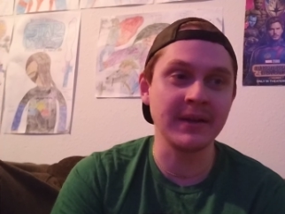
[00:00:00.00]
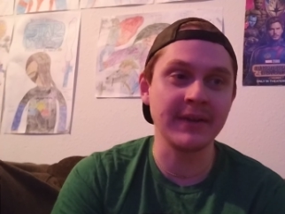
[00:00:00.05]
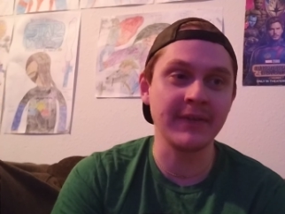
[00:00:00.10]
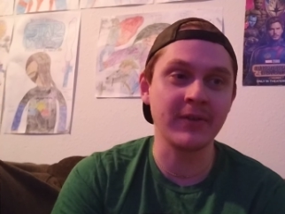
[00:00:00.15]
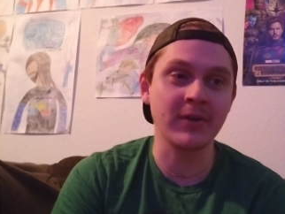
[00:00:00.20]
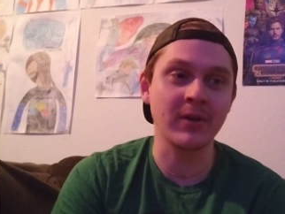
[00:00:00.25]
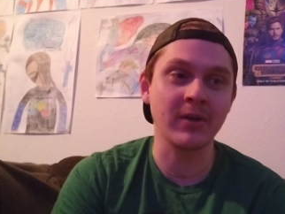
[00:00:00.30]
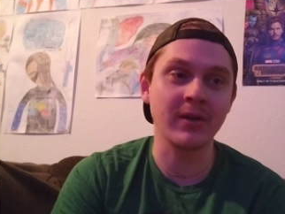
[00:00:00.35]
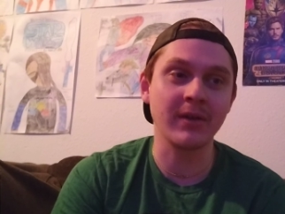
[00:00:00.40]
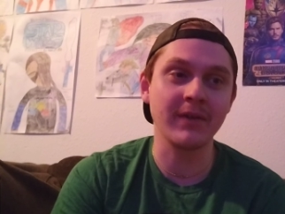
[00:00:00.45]

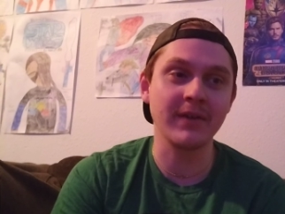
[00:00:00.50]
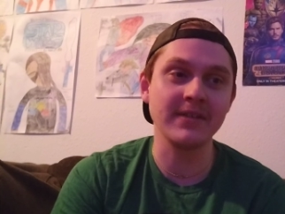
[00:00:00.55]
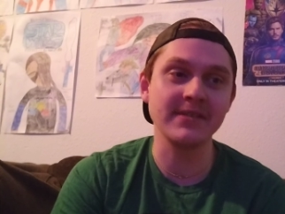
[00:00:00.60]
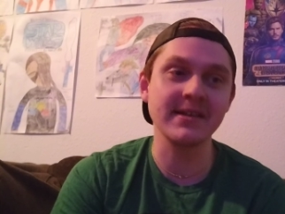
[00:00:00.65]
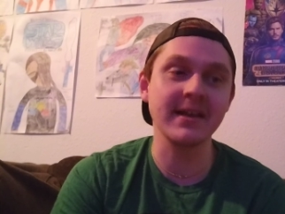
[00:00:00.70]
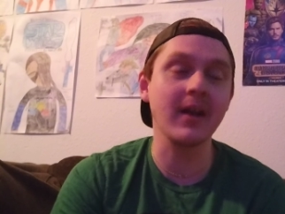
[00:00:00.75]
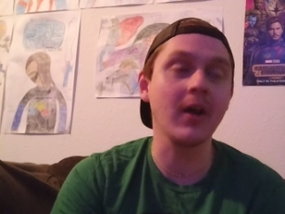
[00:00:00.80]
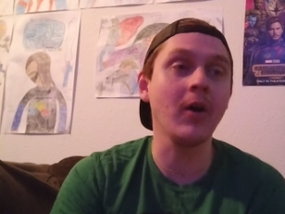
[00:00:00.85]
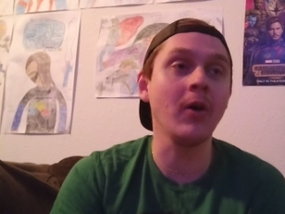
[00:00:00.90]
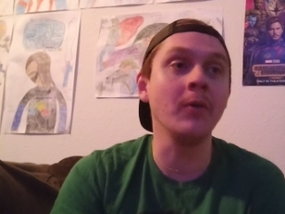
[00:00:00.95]
Never heard of it. It's
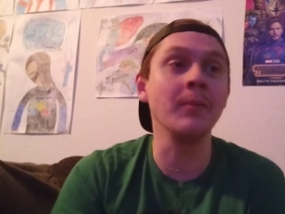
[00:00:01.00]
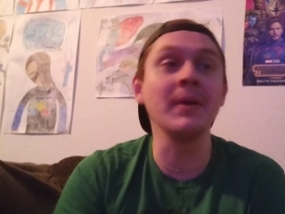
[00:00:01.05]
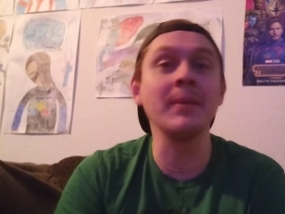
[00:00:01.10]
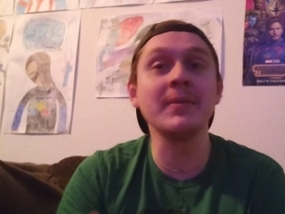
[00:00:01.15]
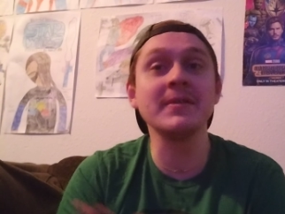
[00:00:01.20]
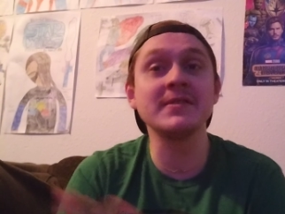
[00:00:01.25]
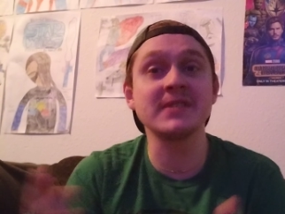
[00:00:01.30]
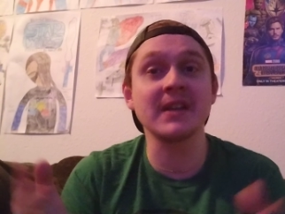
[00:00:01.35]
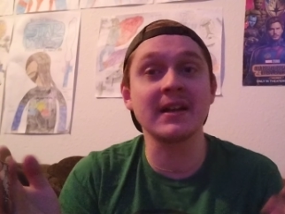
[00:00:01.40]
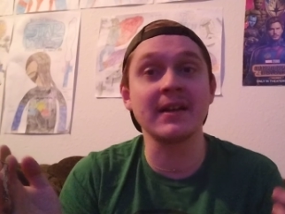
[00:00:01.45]
like, oh,
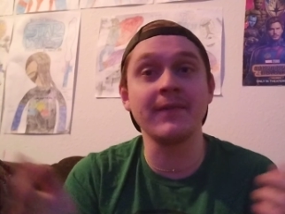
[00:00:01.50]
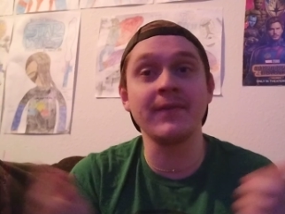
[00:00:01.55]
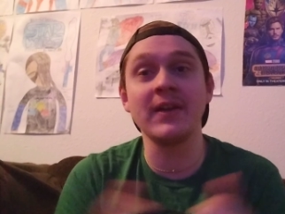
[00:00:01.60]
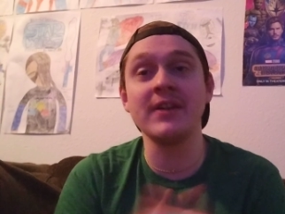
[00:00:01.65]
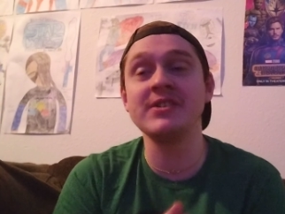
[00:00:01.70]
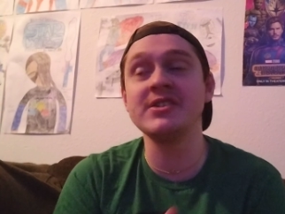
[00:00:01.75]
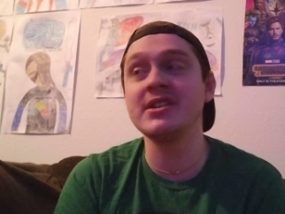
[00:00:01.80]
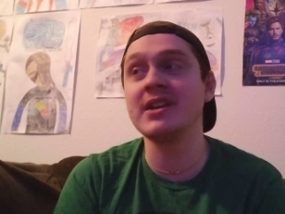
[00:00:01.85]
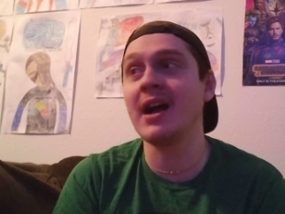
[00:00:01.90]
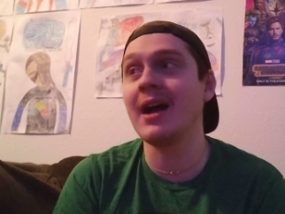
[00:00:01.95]
maybe it's like a
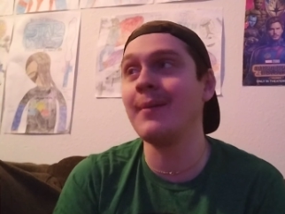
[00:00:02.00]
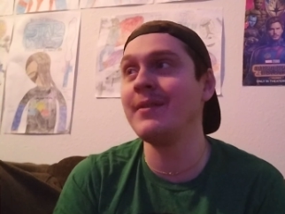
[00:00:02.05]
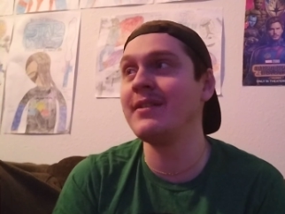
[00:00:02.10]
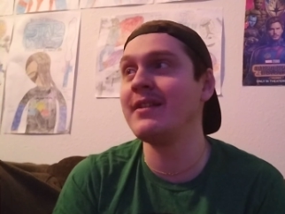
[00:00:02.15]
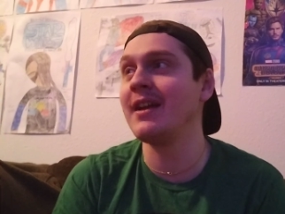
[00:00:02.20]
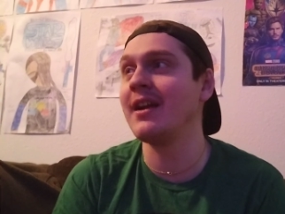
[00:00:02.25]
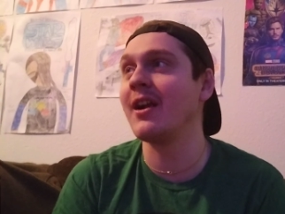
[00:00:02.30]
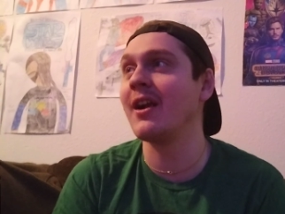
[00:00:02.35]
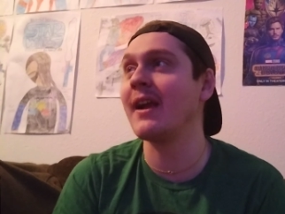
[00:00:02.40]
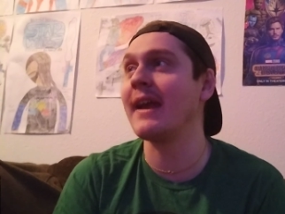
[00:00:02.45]
veggie
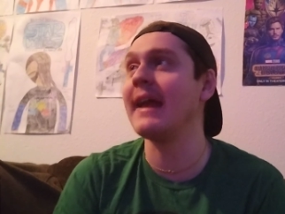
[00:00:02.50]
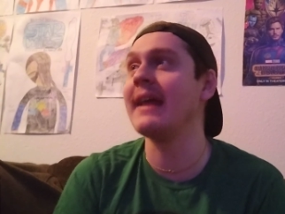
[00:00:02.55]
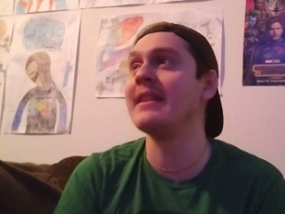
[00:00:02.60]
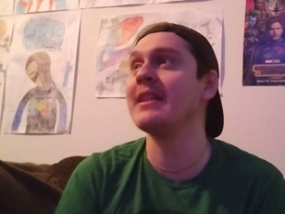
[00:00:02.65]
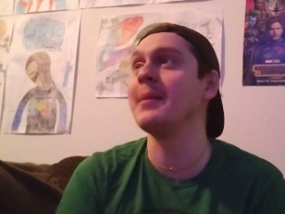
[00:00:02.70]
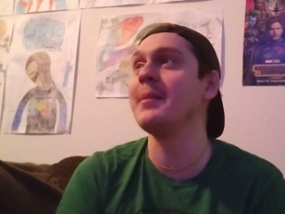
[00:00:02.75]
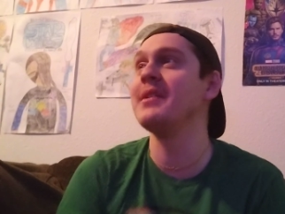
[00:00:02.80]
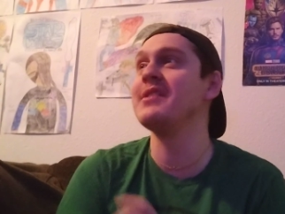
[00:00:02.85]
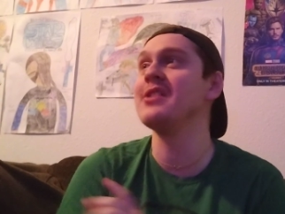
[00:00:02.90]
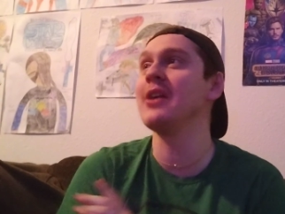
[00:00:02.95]
commentary. And
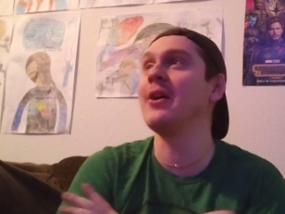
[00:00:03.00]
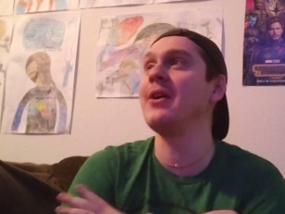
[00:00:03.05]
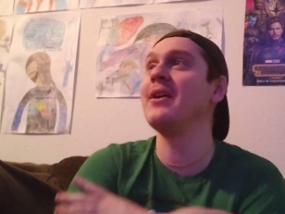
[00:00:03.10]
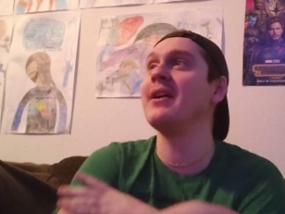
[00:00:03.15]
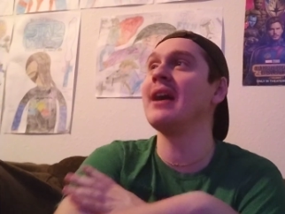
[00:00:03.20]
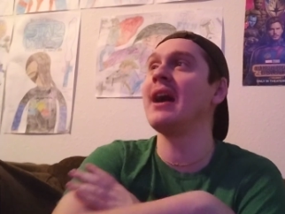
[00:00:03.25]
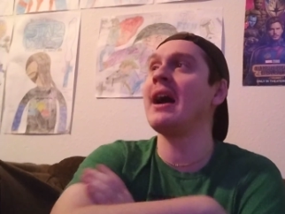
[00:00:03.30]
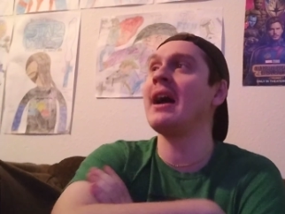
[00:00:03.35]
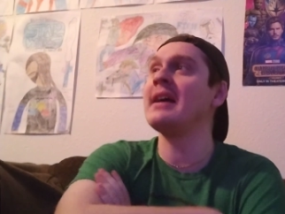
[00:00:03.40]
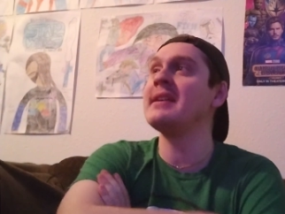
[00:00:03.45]
let me tell
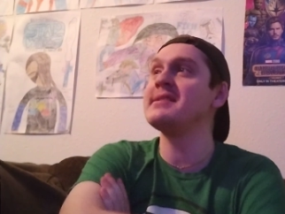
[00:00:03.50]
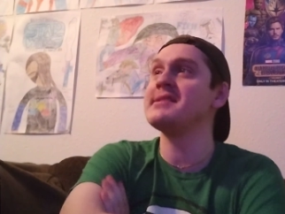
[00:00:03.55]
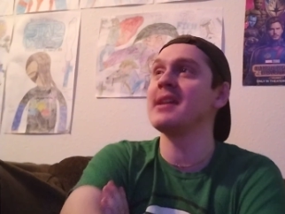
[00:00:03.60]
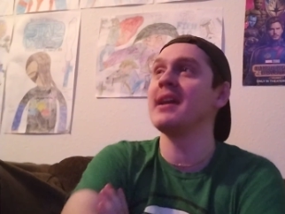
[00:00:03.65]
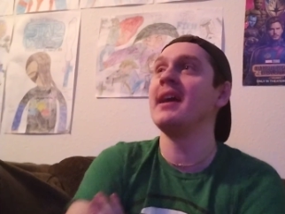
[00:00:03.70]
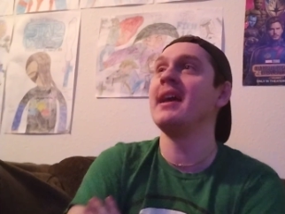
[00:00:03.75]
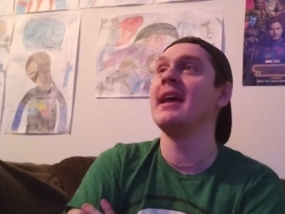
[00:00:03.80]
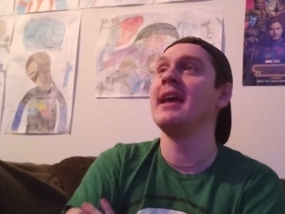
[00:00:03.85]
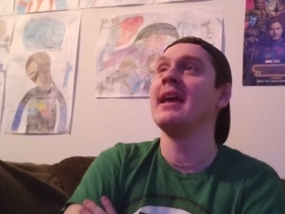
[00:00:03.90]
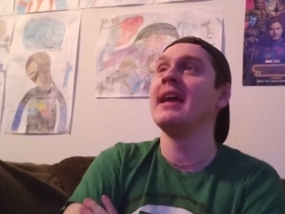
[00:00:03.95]
you guys,